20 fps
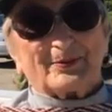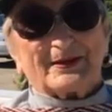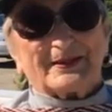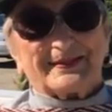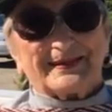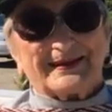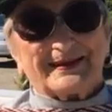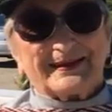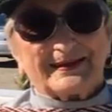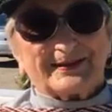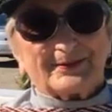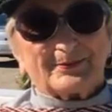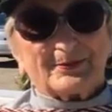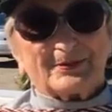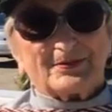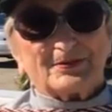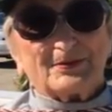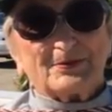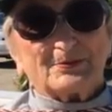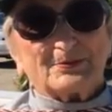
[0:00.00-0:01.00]
with,
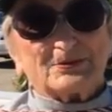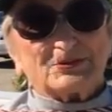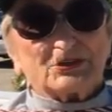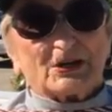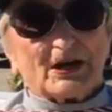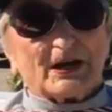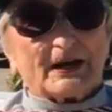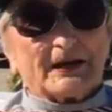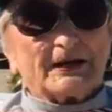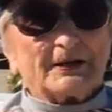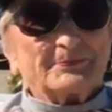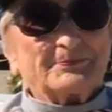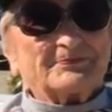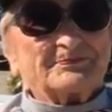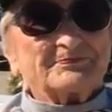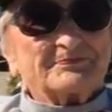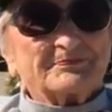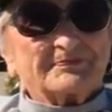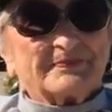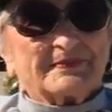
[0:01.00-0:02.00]
with you and Jack.
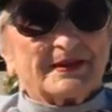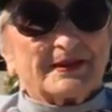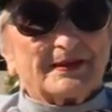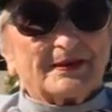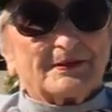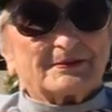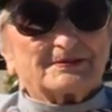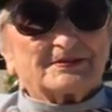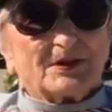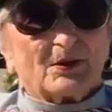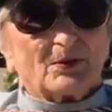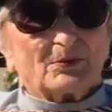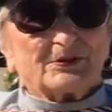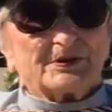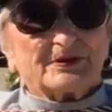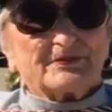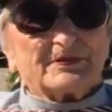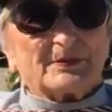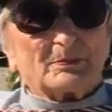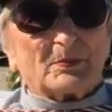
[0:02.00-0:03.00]
Yeah, it's a whole
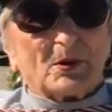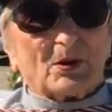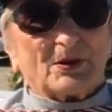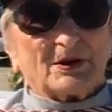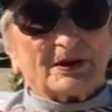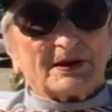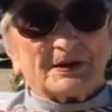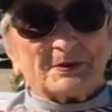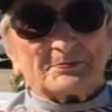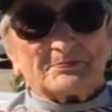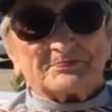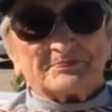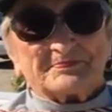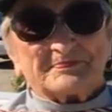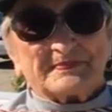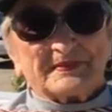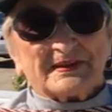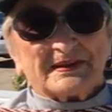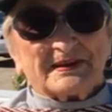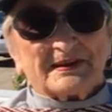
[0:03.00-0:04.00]
different ballgame.
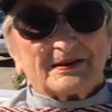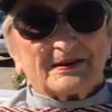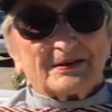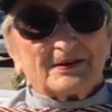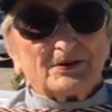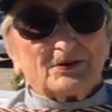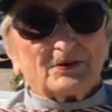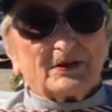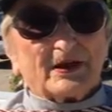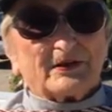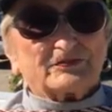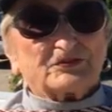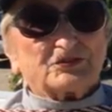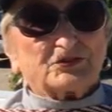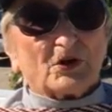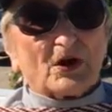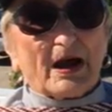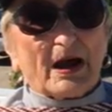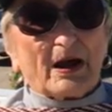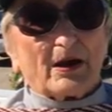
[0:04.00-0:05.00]
You
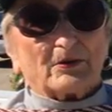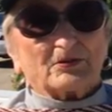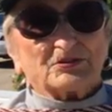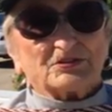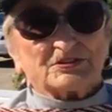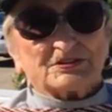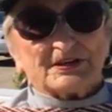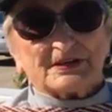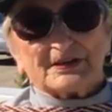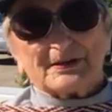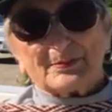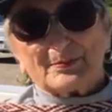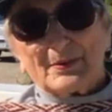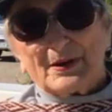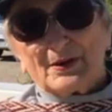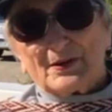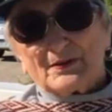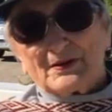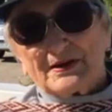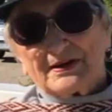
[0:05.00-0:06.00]
left your house to get
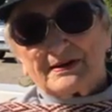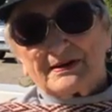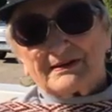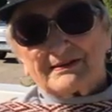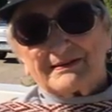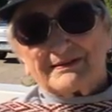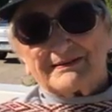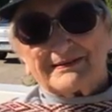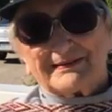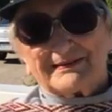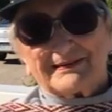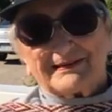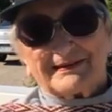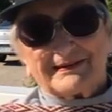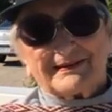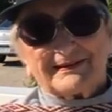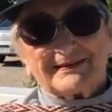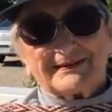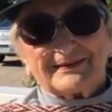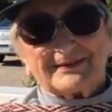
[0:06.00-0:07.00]
married.
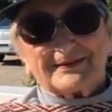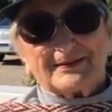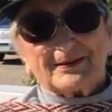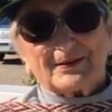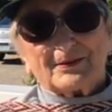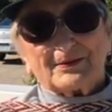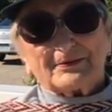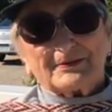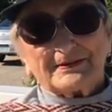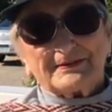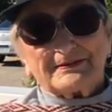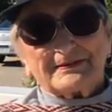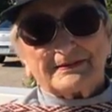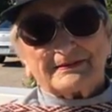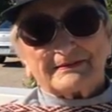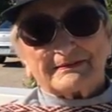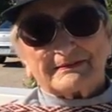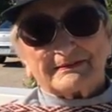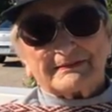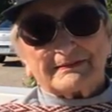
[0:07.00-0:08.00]
Yeah. You know, you
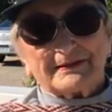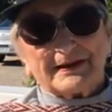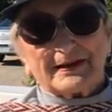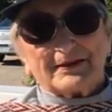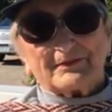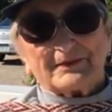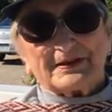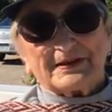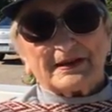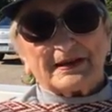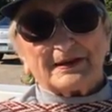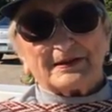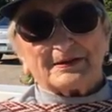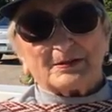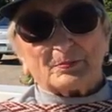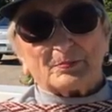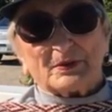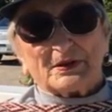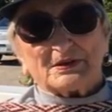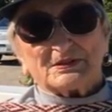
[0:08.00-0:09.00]
didn't have any
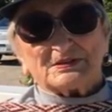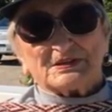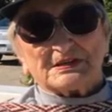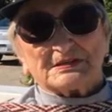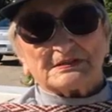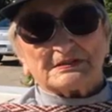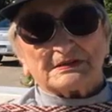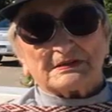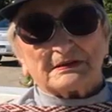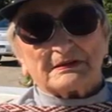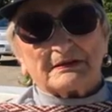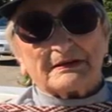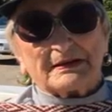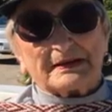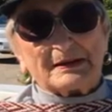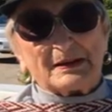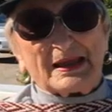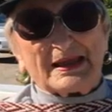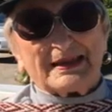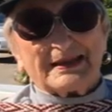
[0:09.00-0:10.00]
independence,
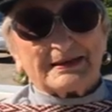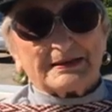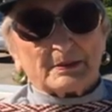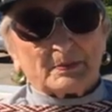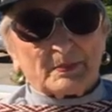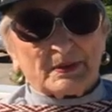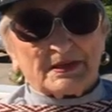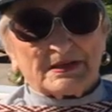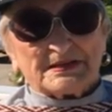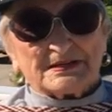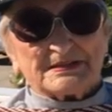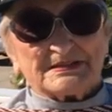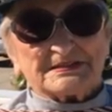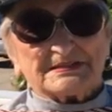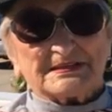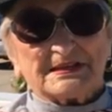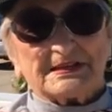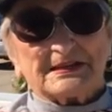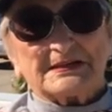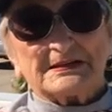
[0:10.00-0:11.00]
any
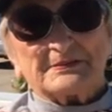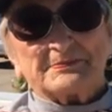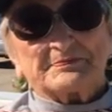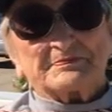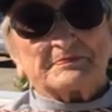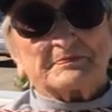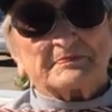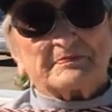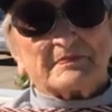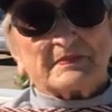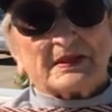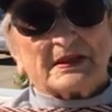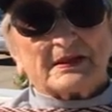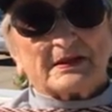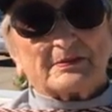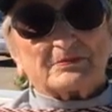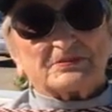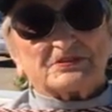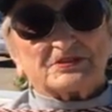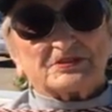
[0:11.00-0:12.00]
independence then.
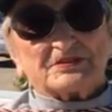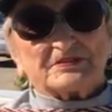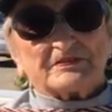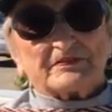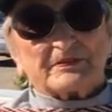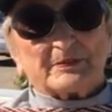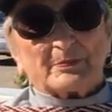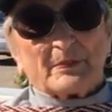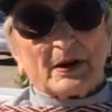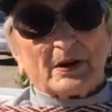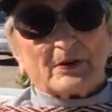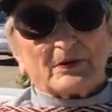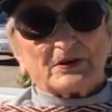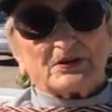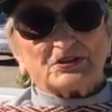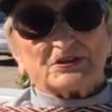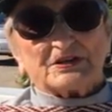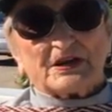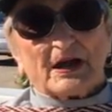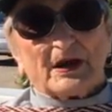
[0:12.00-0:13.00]
It was just from
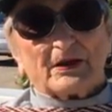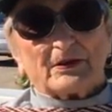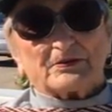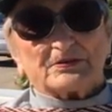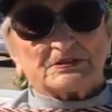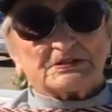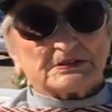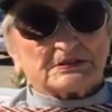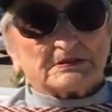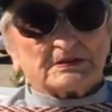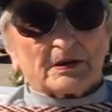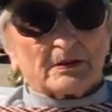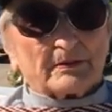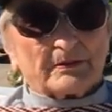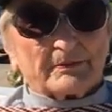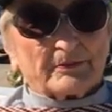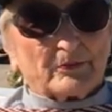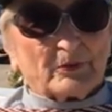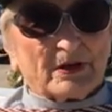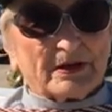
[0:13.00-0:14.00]
marriage to house to
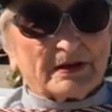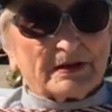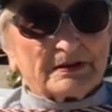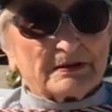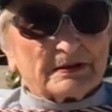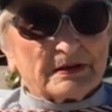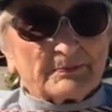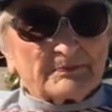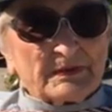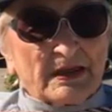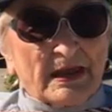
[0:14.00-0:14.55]
wedding,